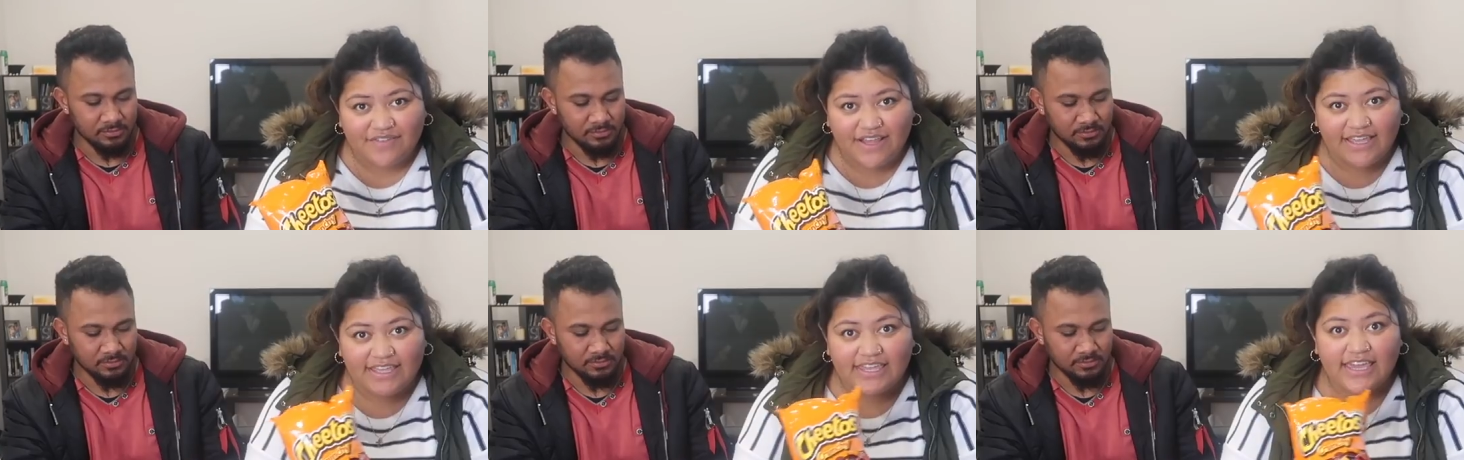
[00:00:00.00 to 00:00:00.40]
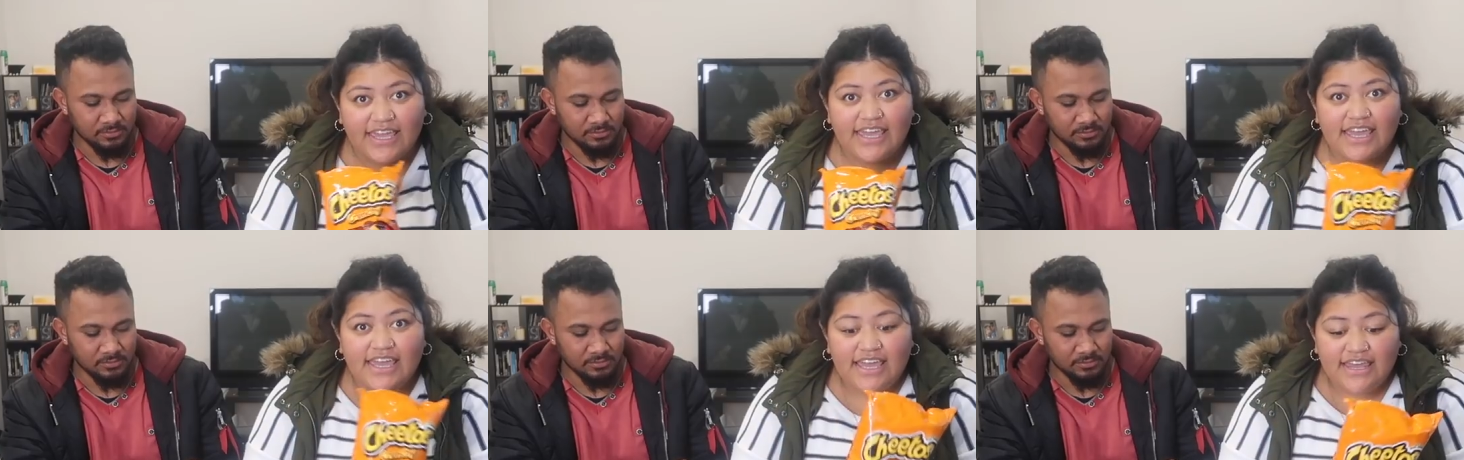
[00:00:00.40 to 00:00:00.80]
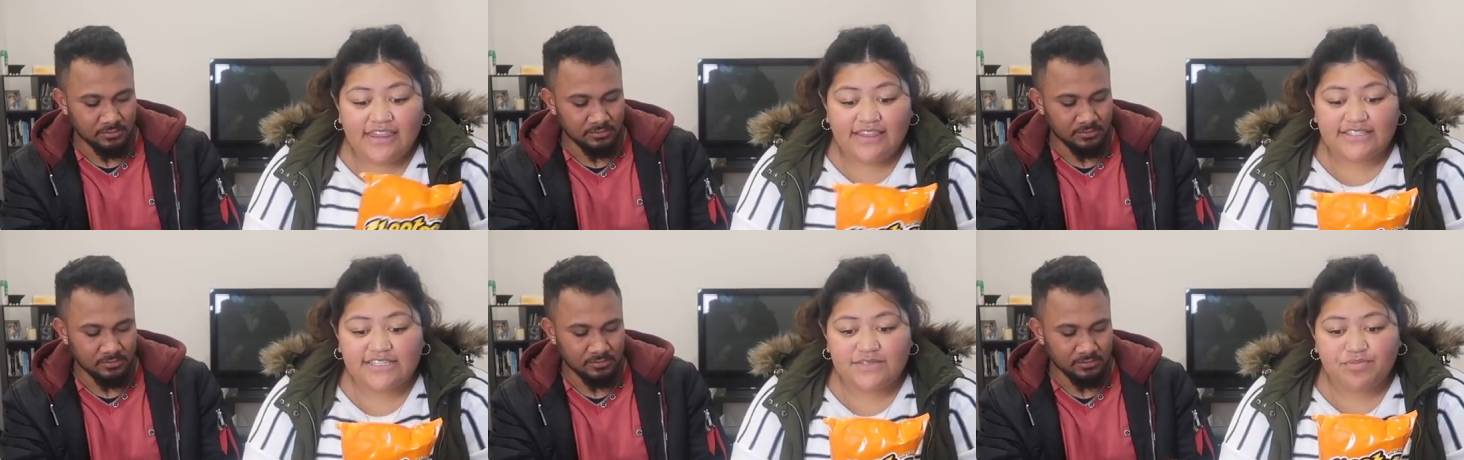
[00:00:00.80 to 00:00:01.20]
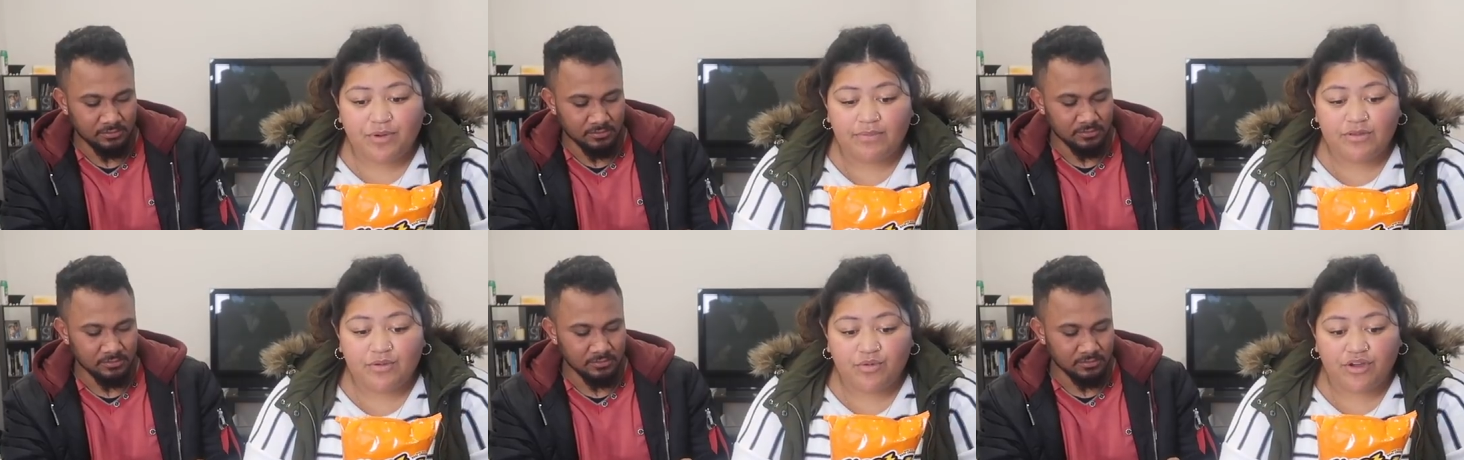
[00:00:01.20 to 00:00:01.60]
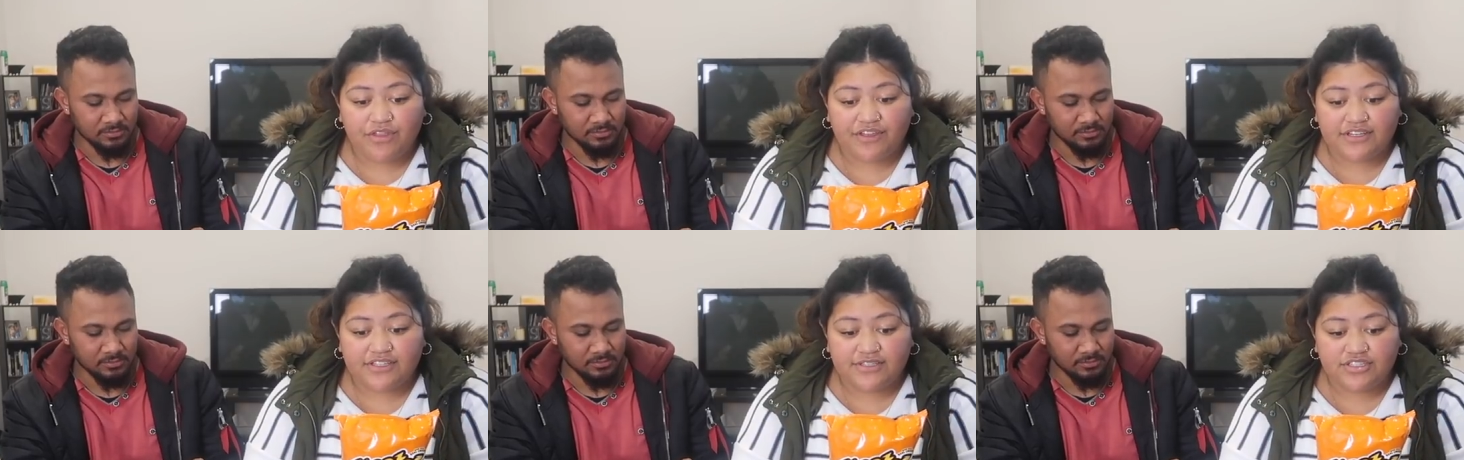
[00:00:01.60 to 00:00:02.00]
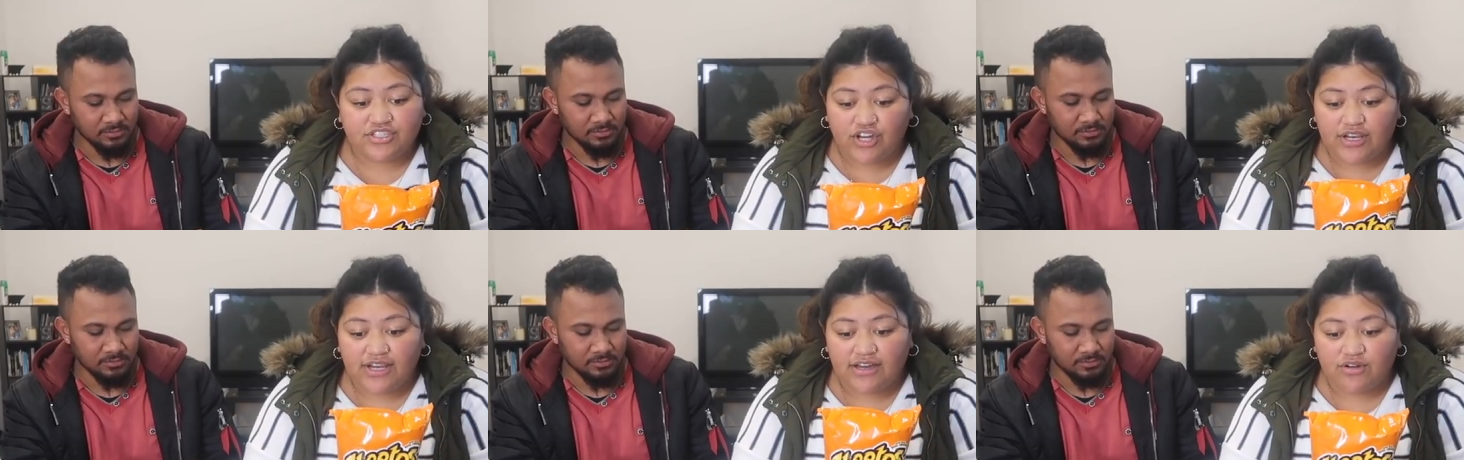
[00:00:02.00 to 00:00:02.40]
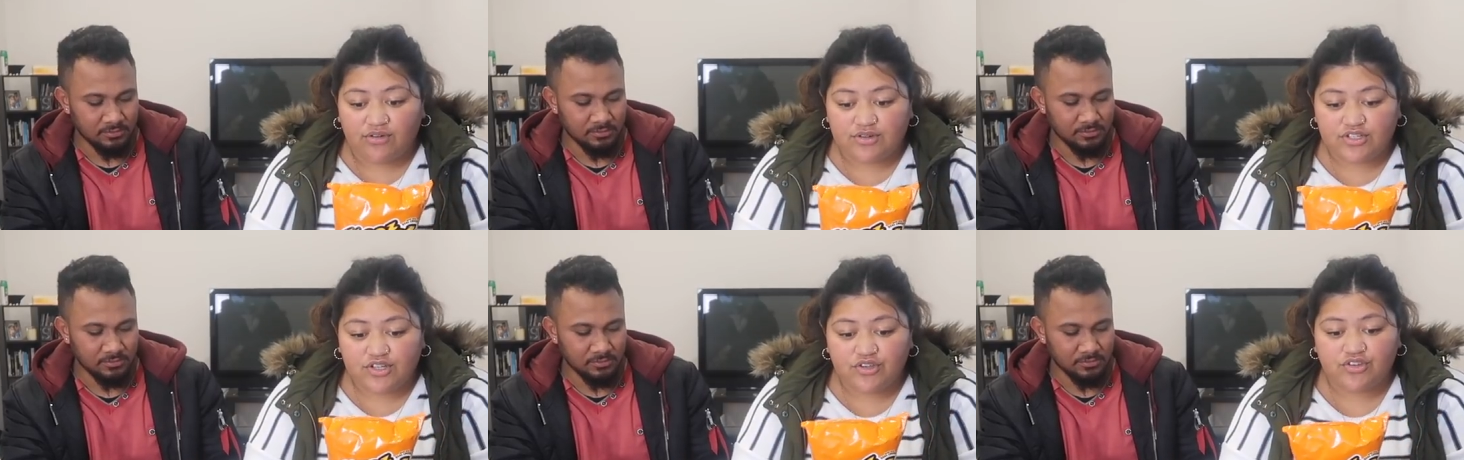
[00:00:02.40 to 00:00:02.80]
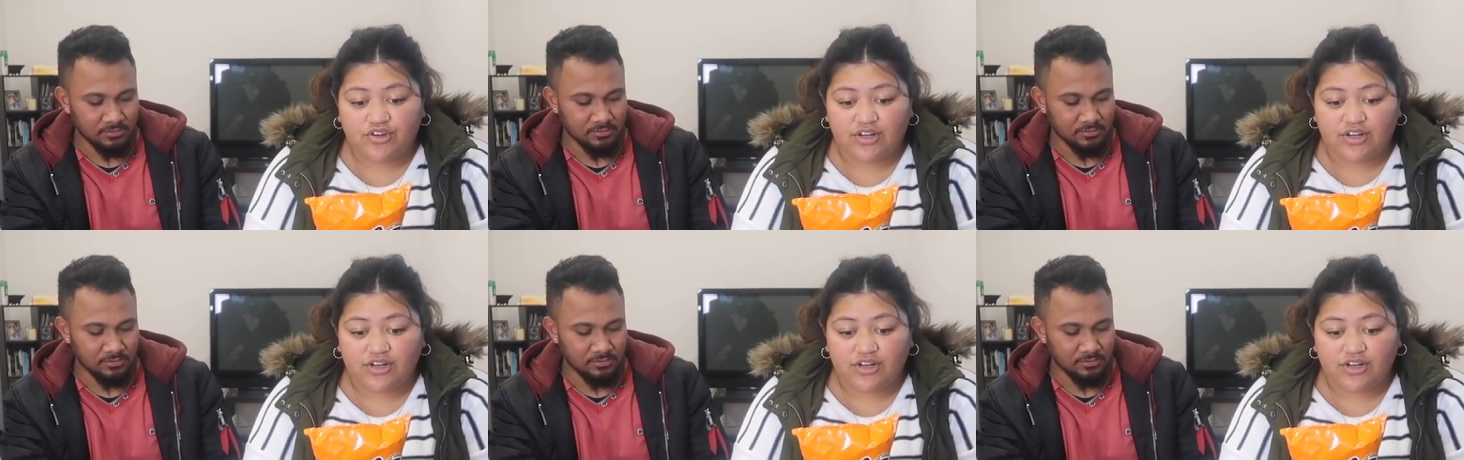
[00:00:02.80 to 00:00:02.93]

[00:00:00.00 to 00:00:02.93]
Speaker 1: Like, this is probably worth a dollar or two